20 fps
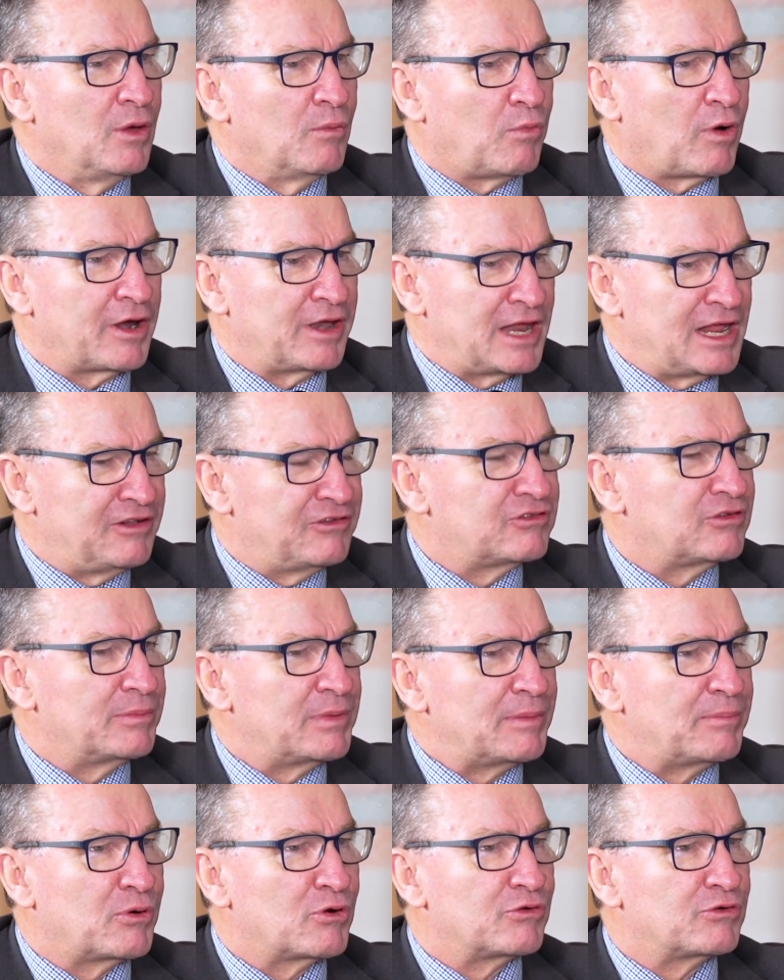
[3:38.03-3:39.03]
what needs to
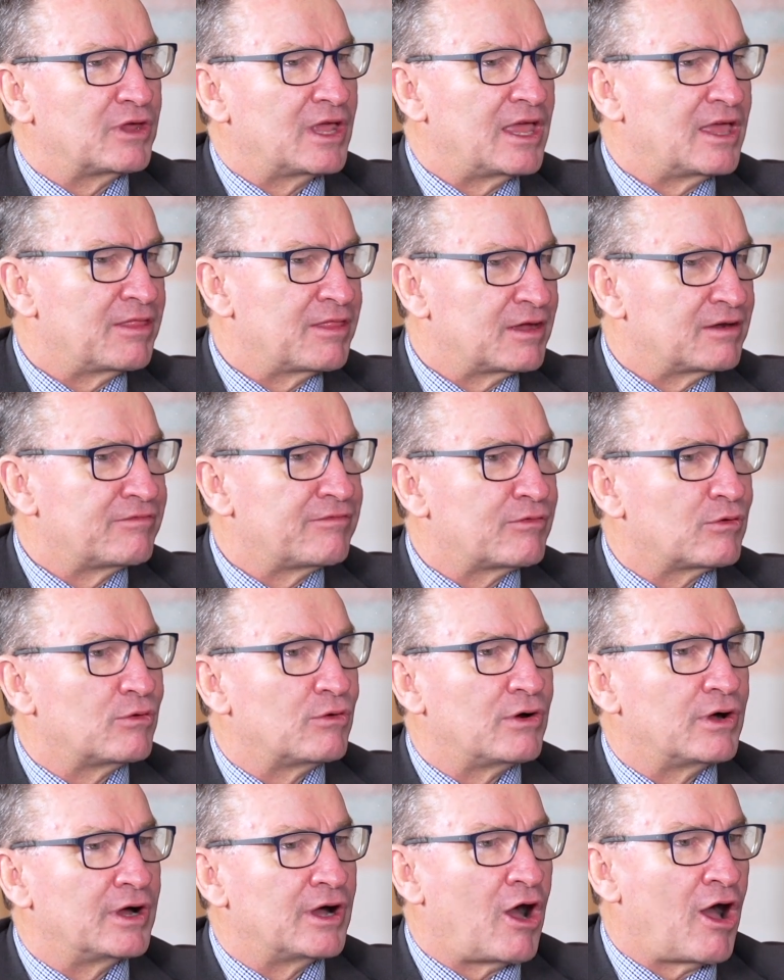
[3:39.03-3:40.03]
be put together
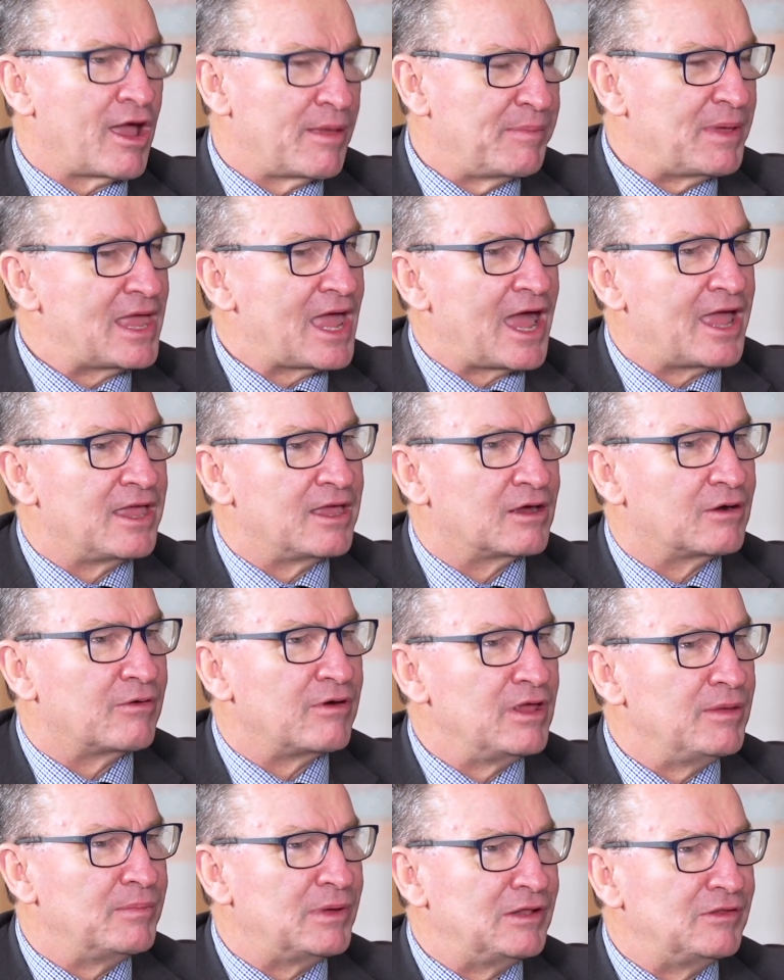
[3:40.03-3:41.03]
for IBA
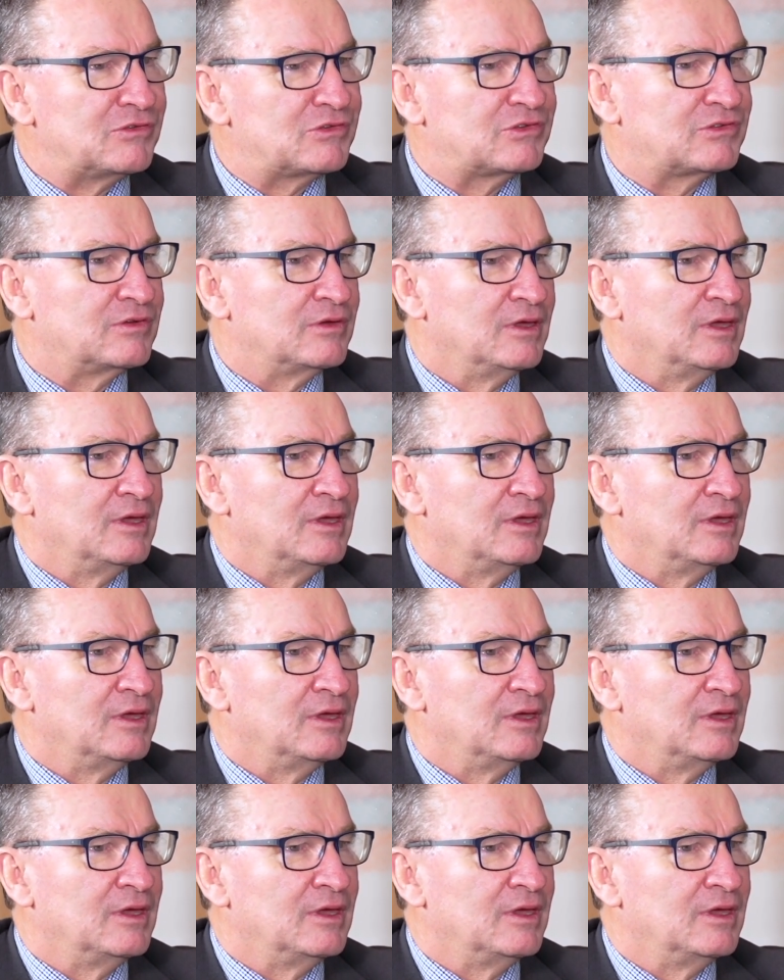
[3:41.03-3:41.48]
agreements.